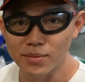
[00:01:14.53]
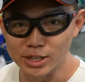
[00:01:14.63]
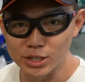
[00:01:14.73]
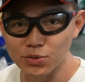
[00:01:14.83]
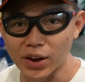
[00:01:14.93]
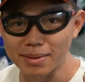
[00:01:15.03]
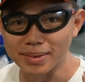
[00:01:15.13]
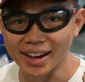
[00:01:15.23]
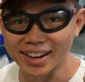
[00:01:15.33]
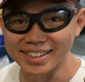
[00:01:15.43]
which is right
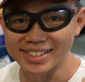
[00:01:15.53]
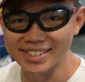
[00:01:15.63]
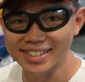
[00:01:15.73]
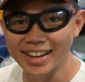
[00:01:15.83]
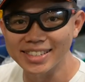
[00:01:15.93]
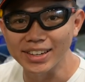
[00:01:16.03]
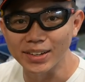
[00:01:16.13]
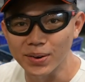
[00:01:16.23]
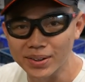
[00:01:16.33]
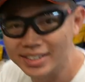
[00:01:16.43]
behind us. Let's take
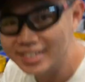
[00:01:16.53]
a look.